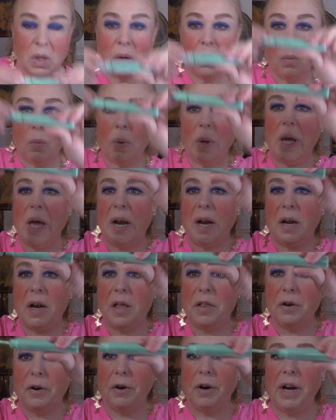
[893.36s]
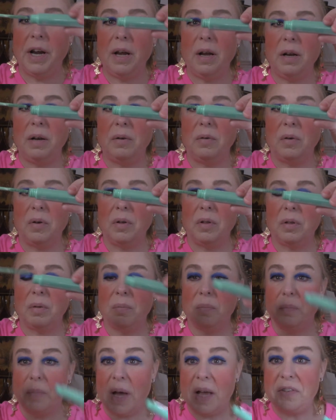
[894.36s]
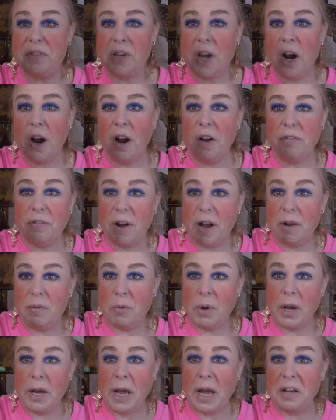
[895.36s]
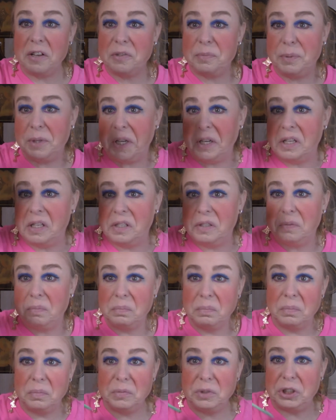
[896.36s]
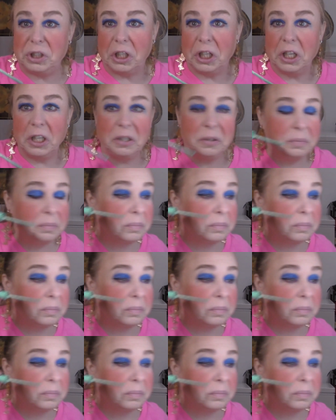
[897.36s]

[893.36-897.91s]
We got another green mascara for N Y X, because sure.